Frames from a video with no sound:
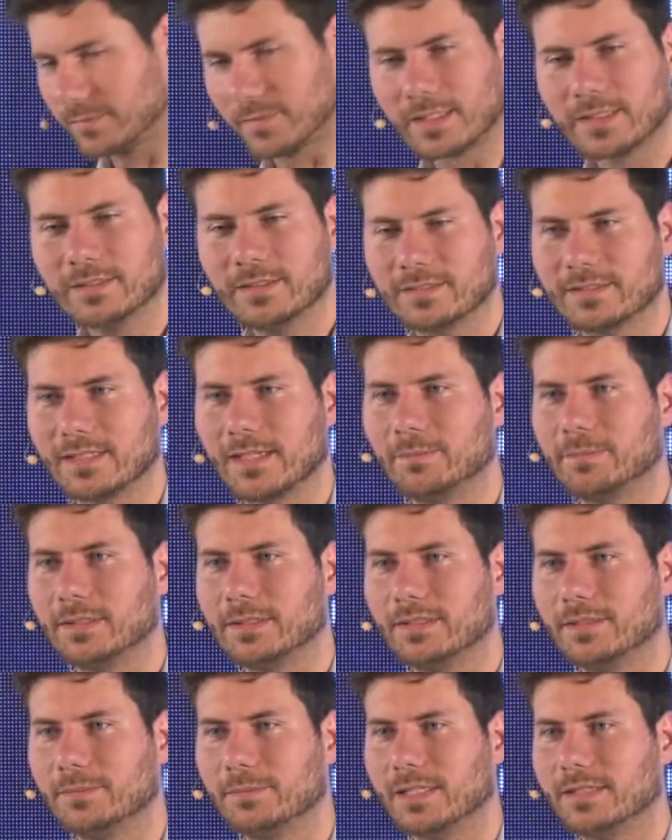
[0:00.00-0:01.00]

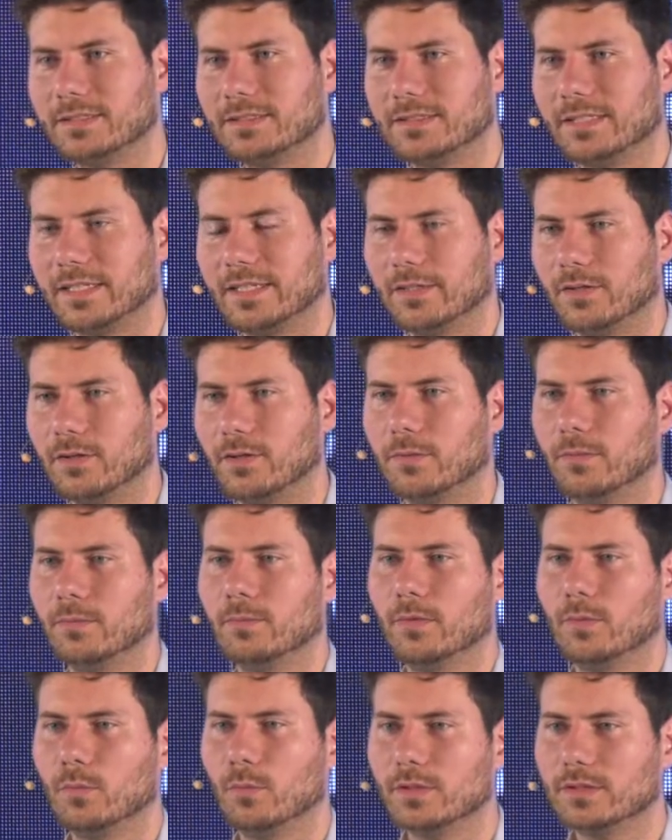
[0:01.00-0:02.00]
somebody might say, oh,
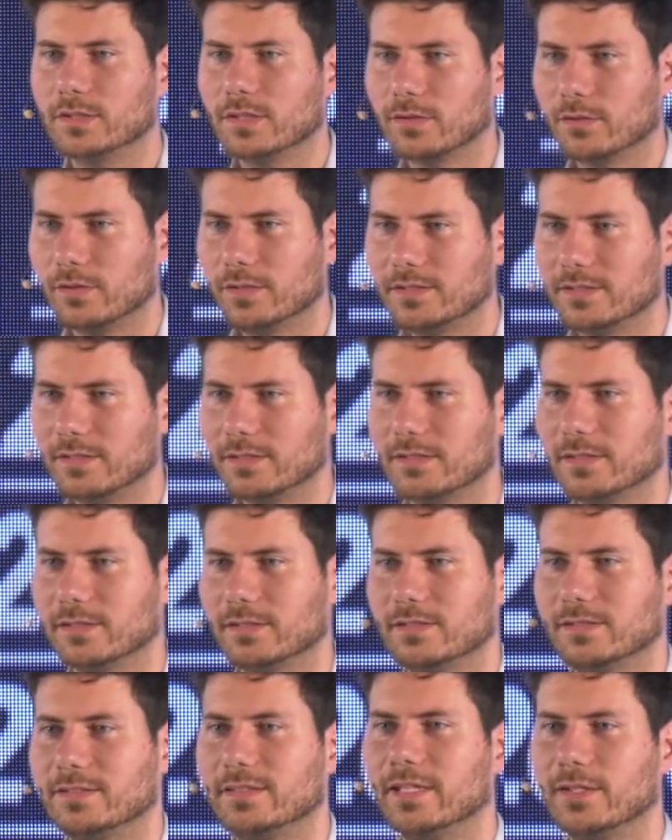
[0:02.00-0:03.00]
what a
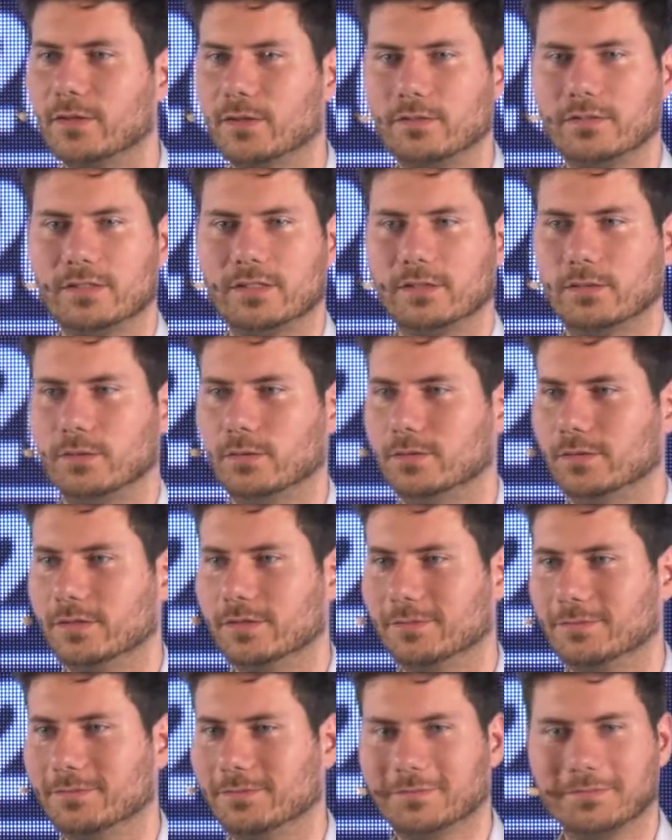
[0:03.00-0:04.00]
coincidence, they always lose.
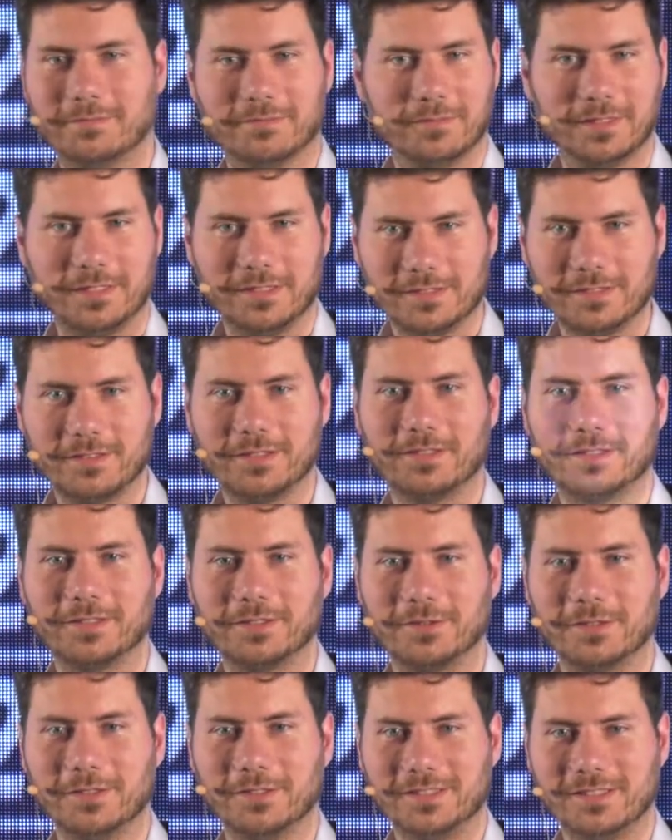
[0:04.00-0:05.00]
Isn't it a
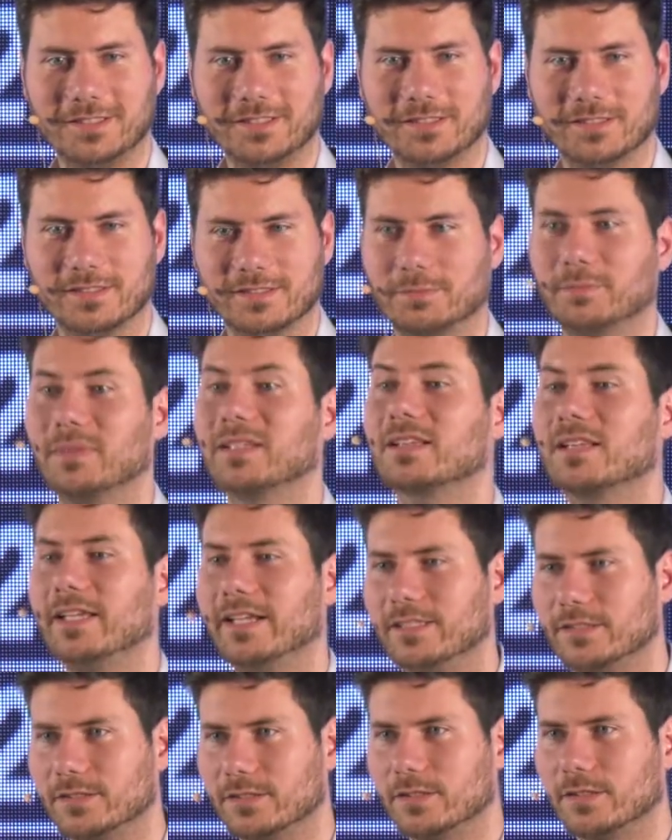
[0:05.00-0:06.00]
coincidence? But
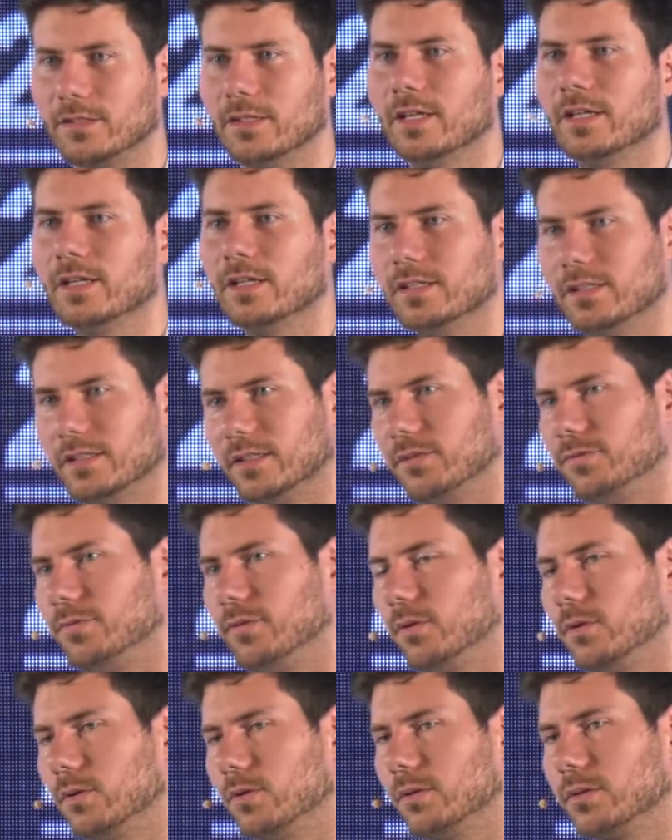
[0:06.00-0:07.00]
later, if
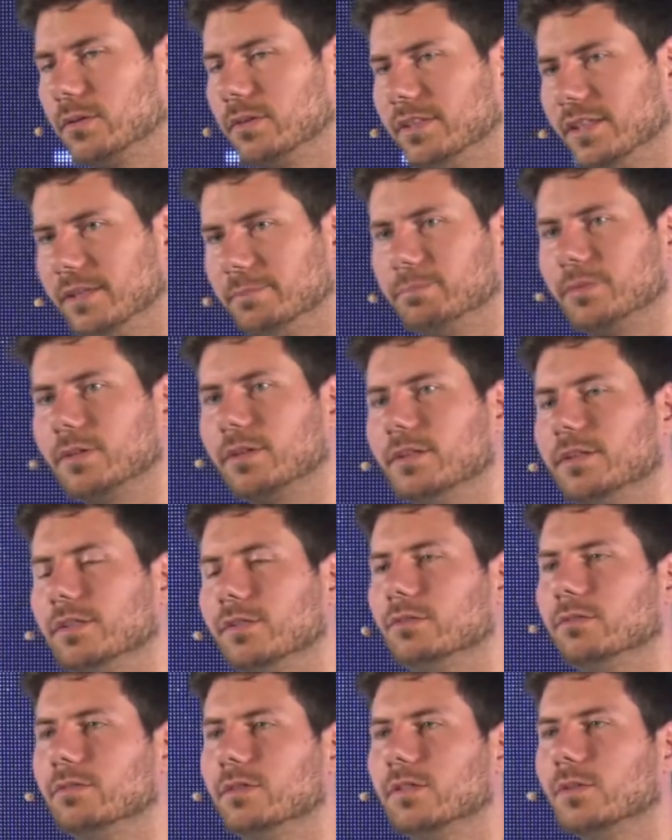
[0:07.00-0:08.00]
you look deeper,
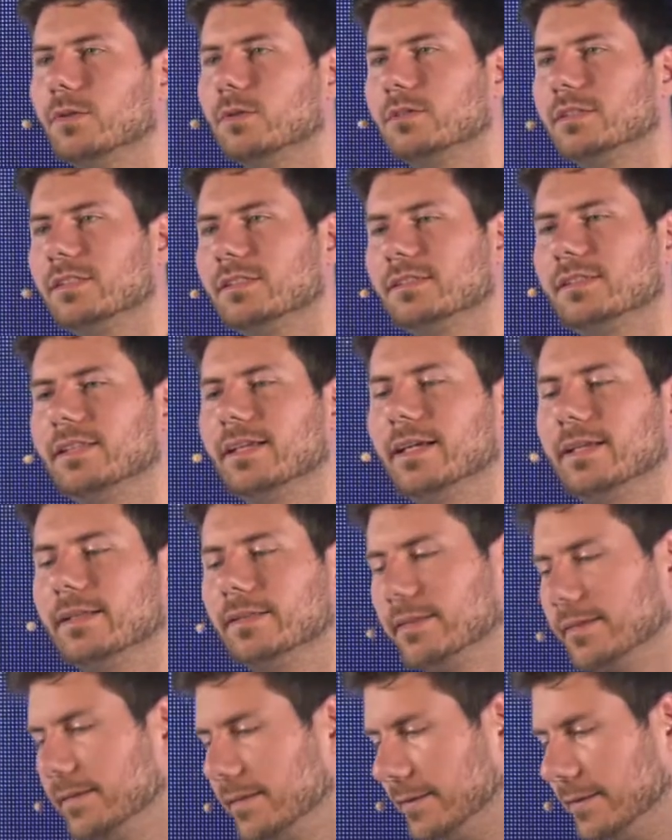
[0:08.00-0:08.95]
you will notice that